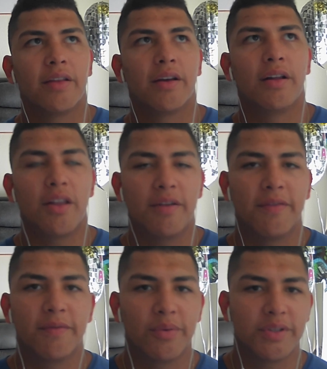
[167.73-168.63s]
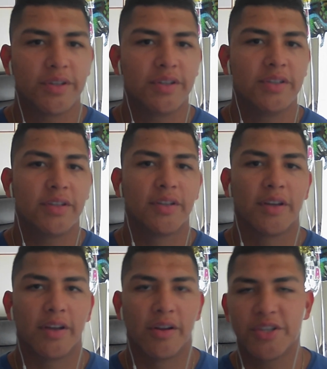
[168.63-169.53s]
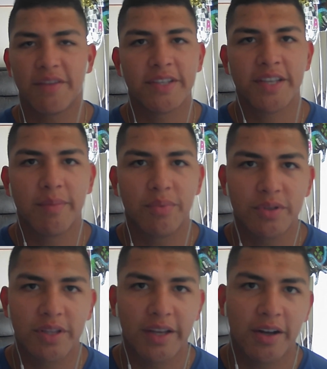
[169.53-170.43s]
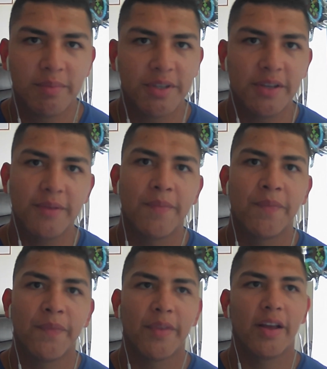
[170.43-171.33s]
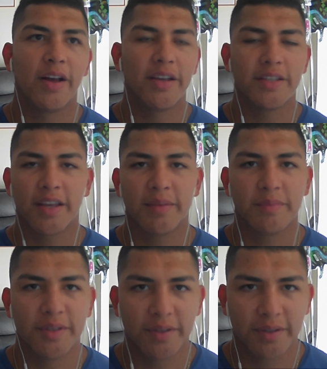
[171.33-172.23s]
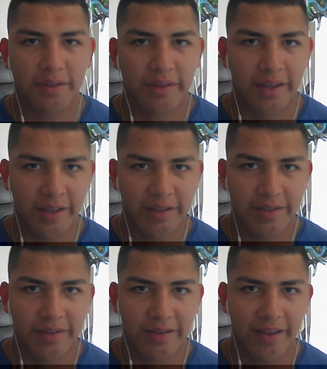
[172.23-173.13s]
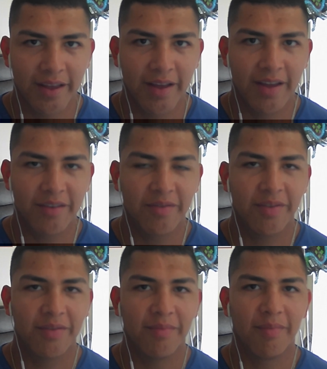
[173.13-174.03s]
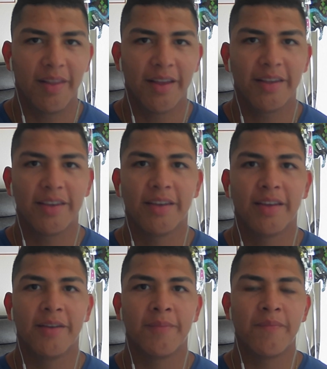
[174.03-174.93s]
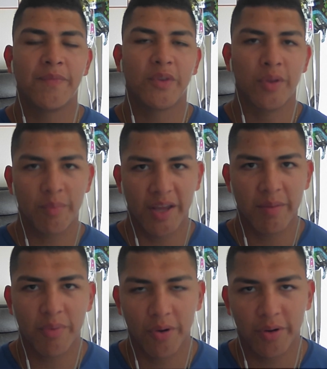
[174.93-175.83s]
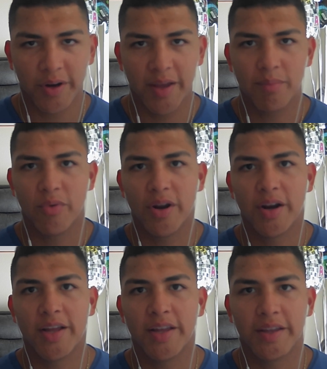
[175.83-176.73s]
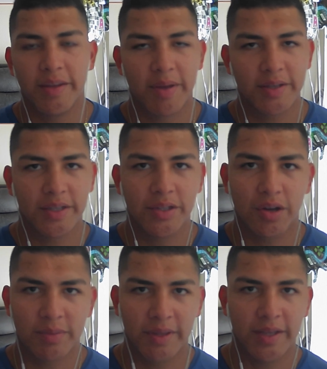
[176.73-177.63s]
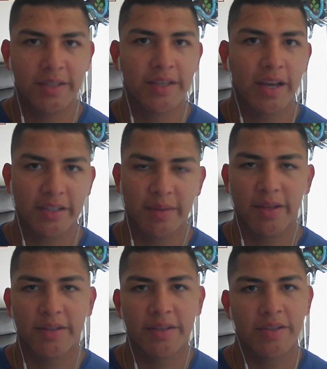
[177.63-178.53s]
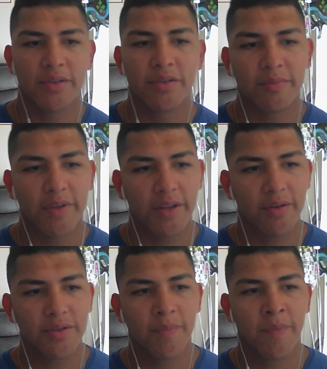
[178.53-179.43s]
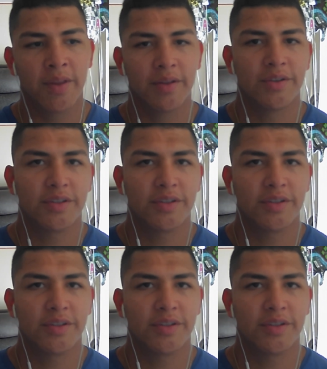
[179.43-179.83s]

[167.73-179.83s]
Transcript: a lot of influencers, I'll just give examples, like Hamza, he scams kids out of like with a paid program where he basically talks about the exact same things as YouTube videos, just